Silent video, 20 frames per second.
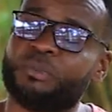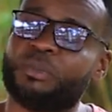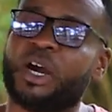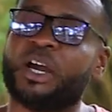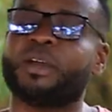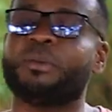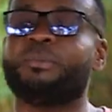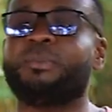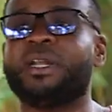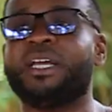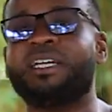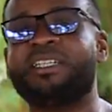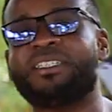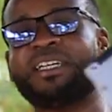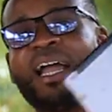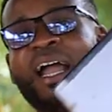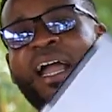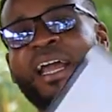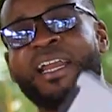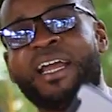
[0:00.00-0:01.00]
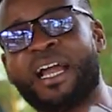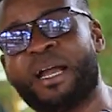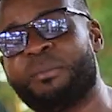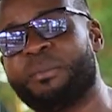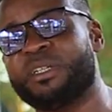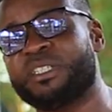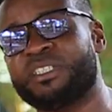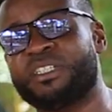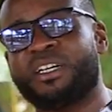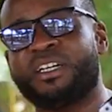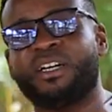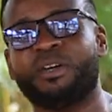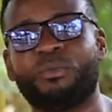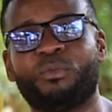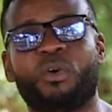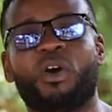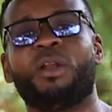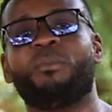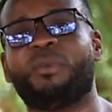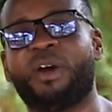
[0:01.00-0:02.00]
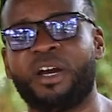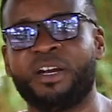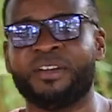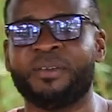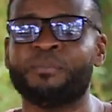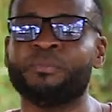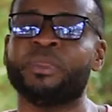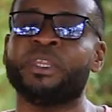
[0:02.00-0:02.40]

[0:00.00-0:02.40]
Marketplace and Amazon and Walmart,